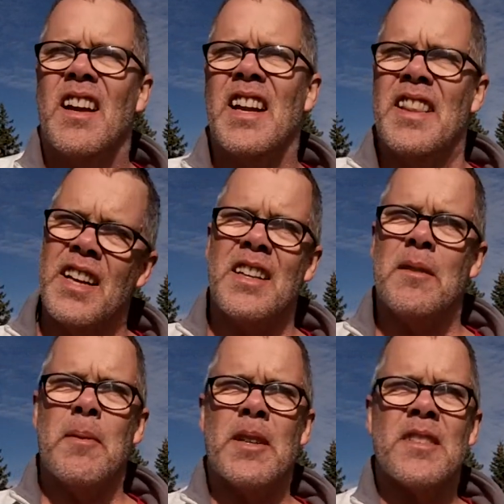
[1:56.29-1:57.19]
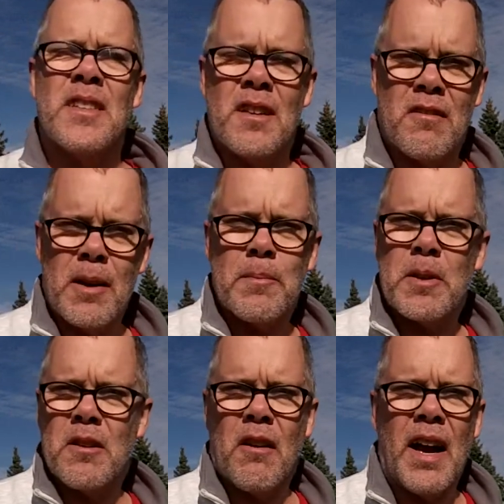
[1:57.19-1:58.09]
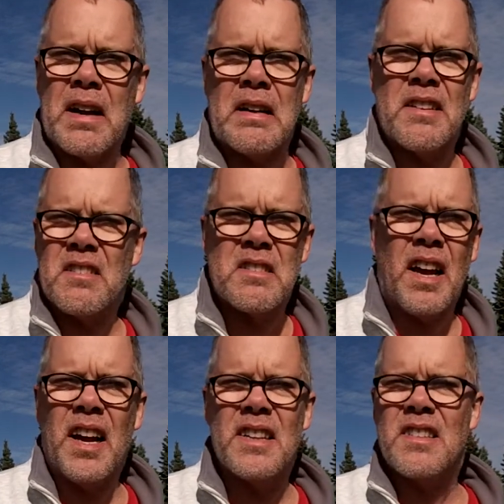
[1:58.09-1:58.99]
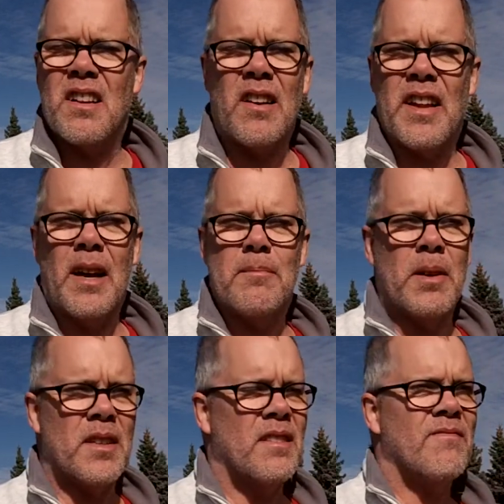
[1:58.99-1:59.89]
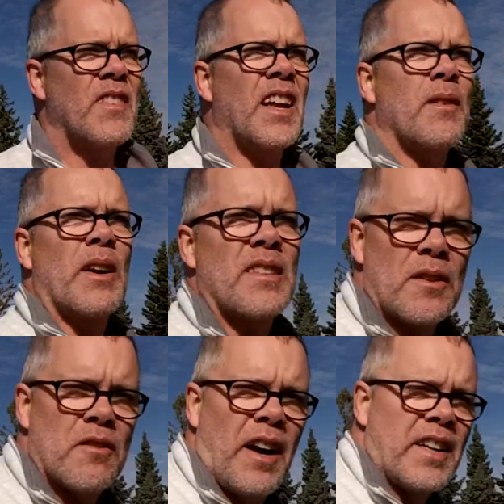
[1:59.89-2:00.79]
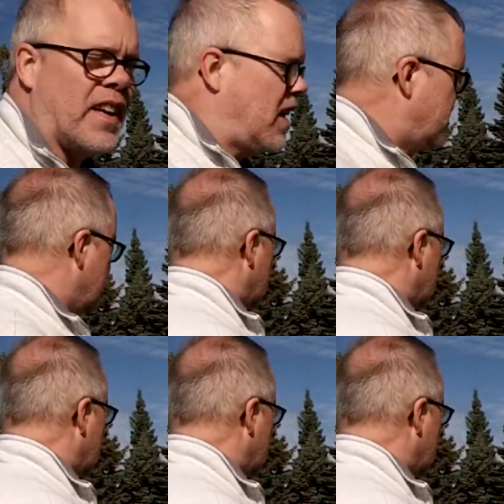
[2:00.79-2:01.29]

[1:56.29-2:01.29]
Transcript: And I think it depends on your grip and your racket and your size and all that. But anyways, I'll try it again.